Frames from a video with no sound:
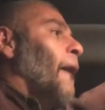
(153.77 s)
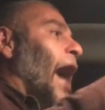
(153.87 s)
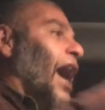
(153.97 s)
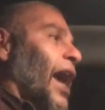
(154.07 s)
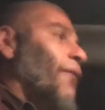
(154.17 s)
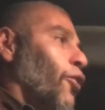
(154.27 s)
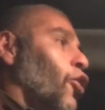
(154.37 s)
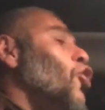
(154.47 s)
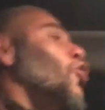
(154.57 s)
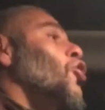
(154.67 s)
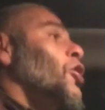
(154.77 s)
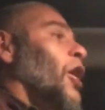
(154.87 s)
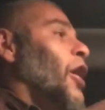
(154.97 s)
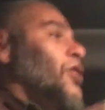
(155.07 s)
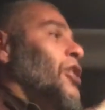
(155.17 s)
However,
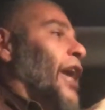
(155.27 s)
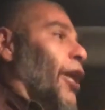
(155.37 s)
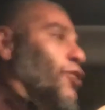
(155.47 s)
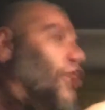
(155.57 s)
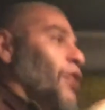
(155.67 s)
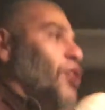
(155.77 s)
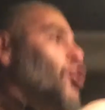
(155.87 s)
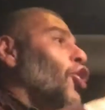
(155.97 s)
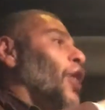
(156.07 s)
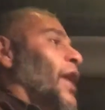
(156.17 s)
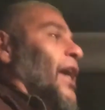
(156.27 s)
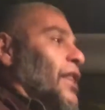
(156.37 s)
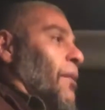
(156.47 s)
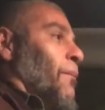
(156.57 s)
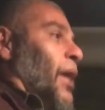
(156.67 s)
it doesn't guarantee that you're going to
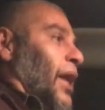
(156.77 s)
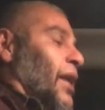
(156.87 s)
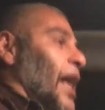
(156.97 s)
get the money.